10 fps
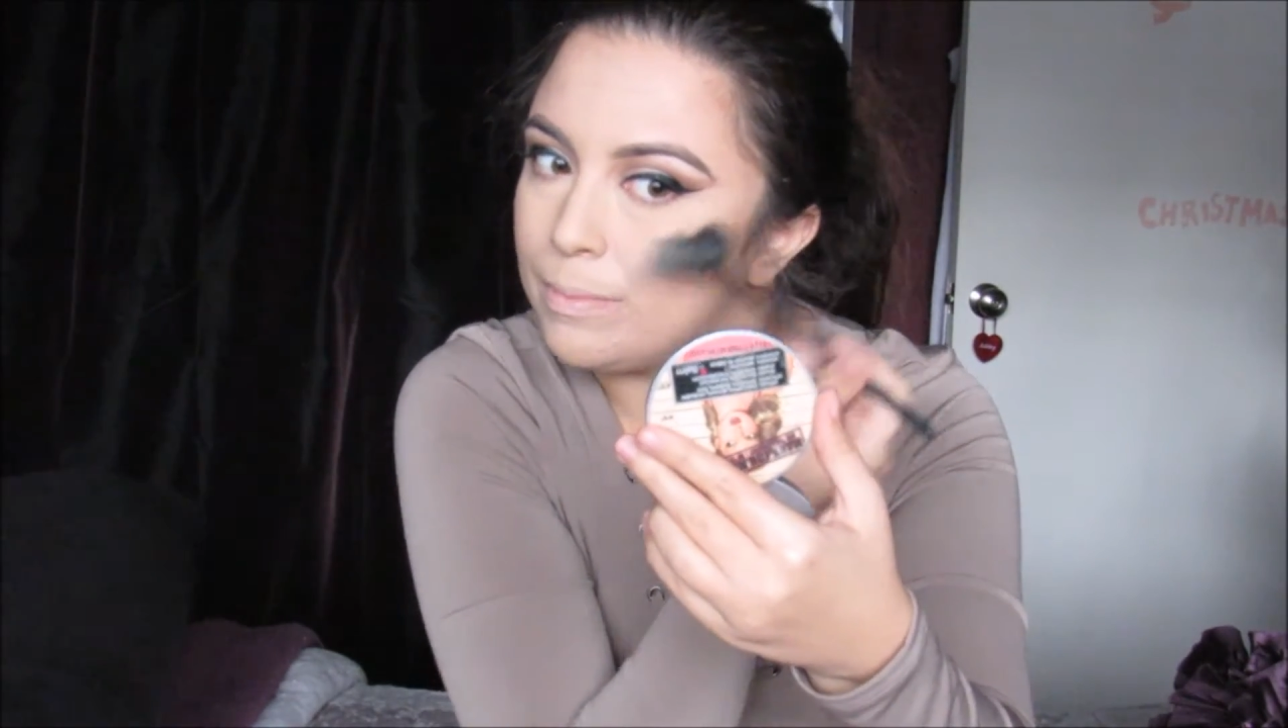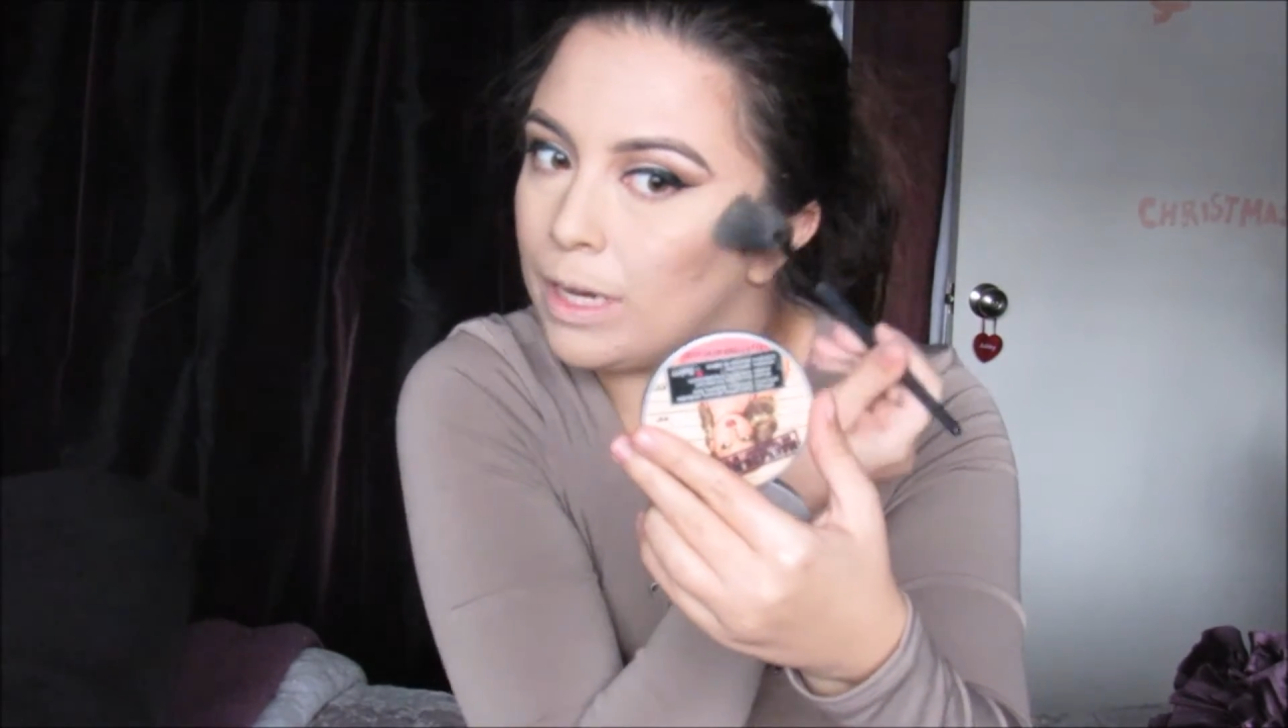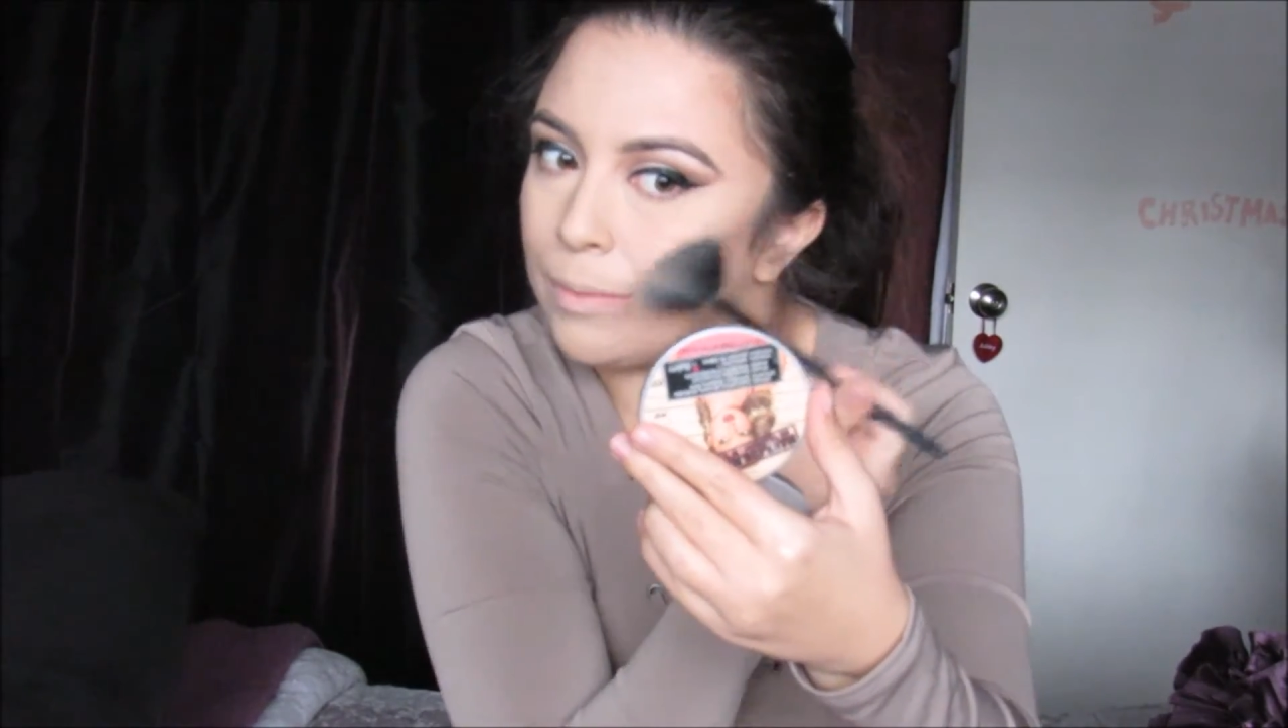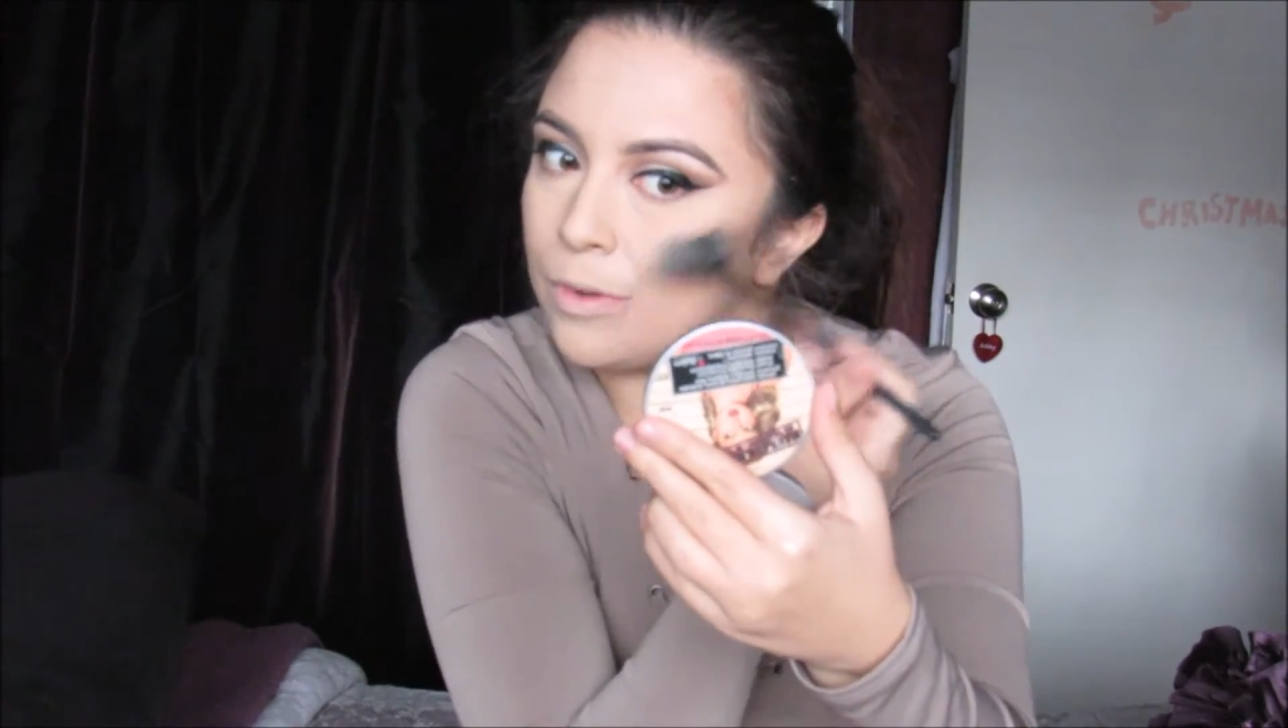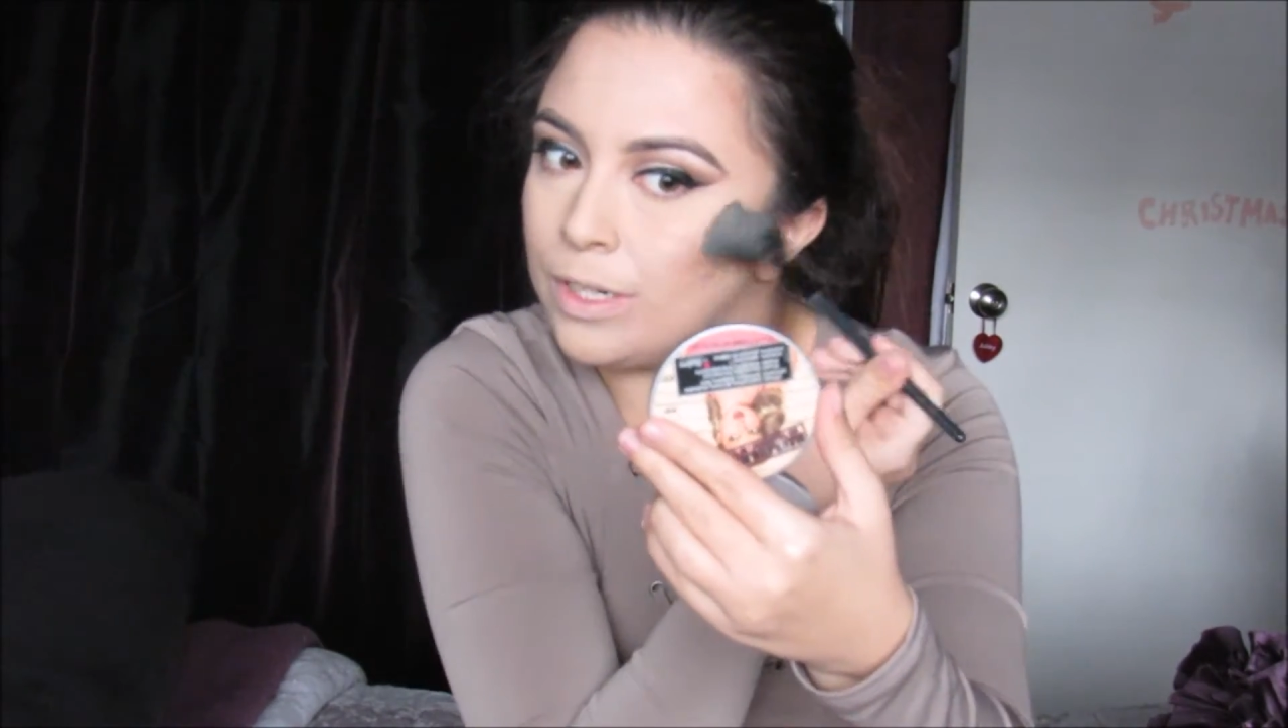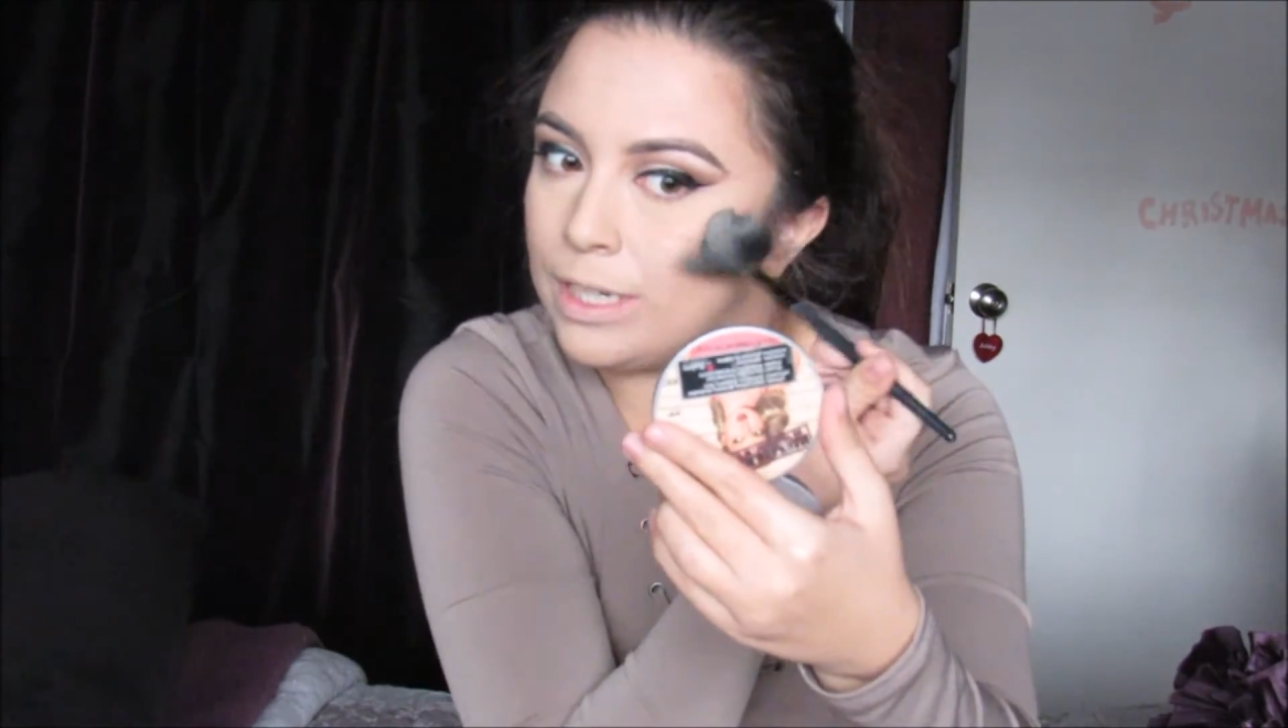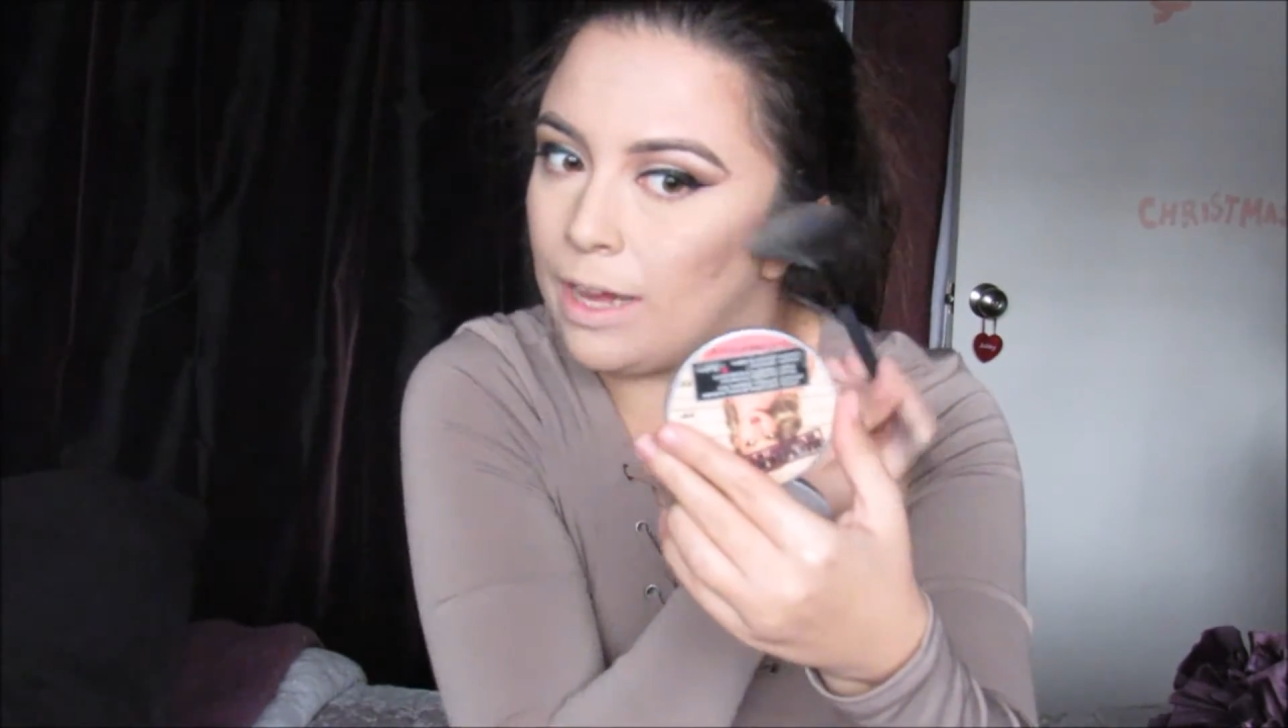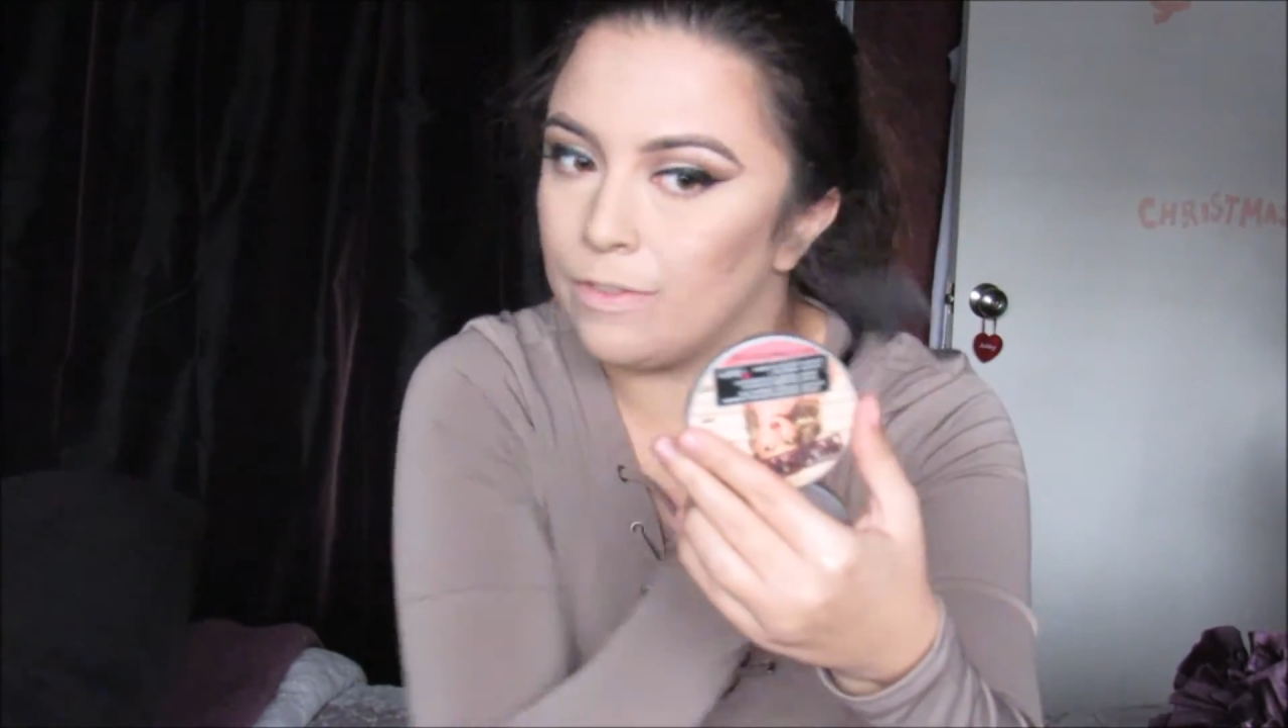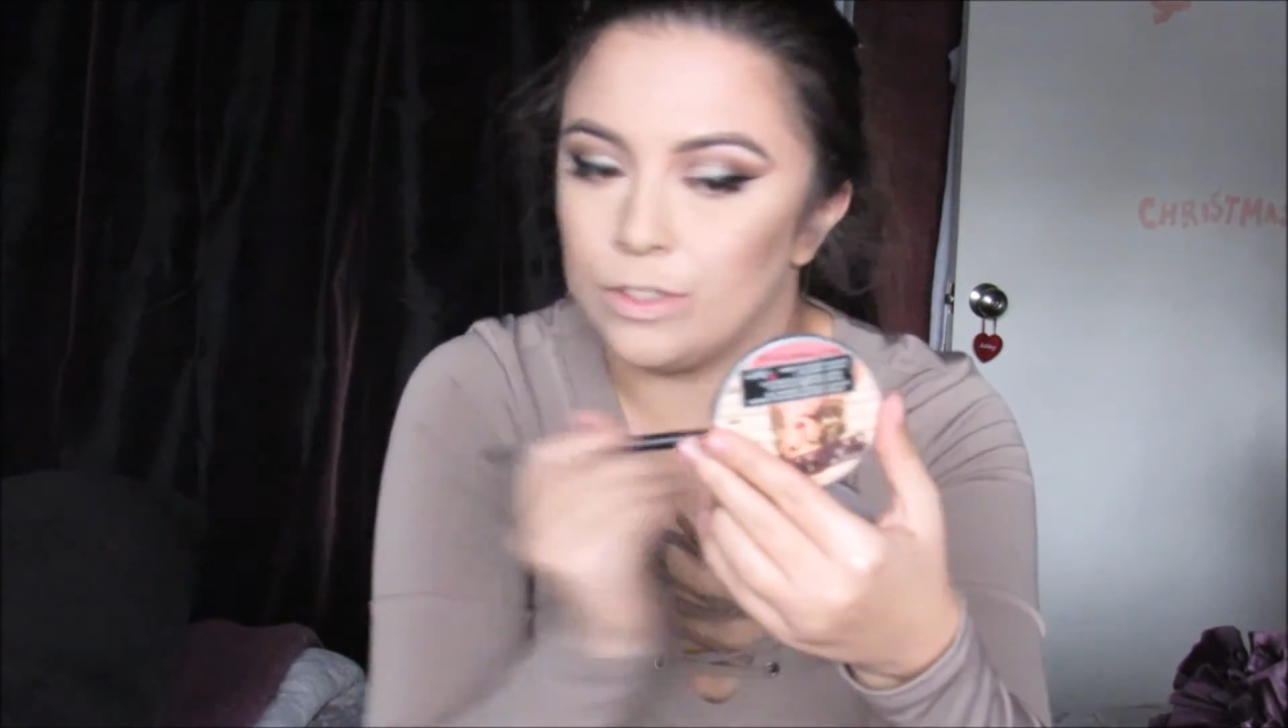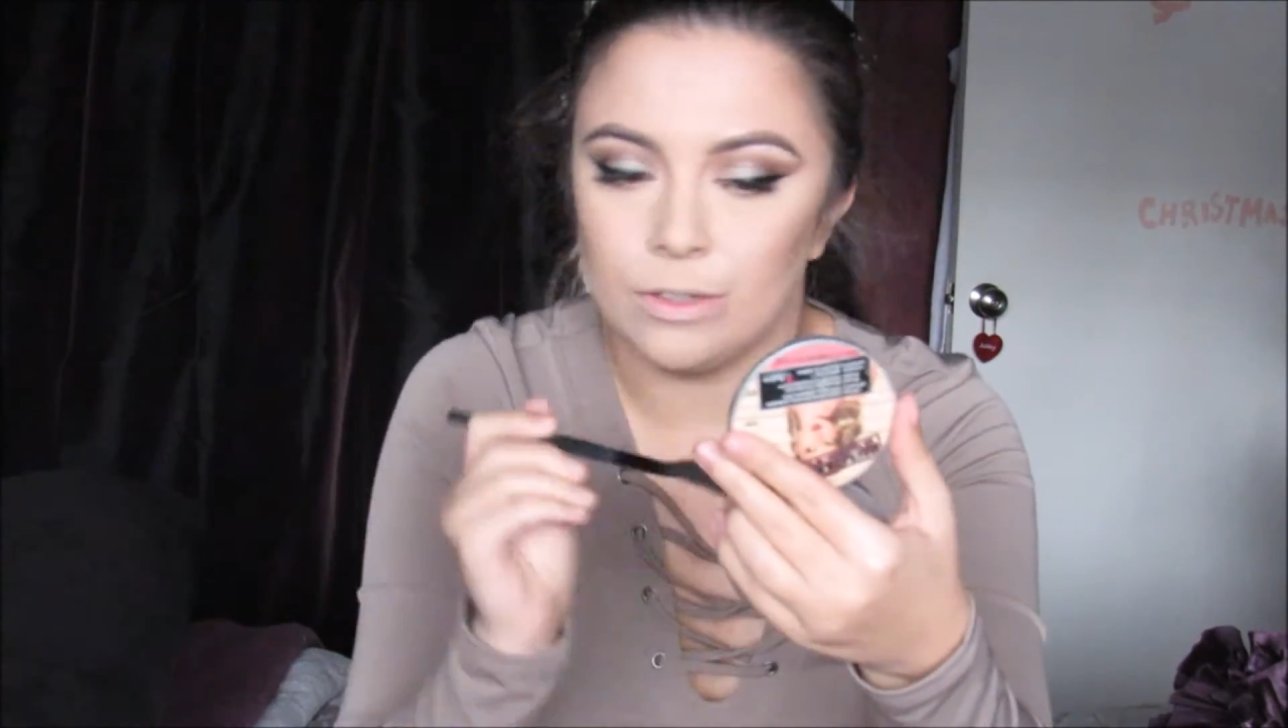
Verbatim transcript: but I'm going to have to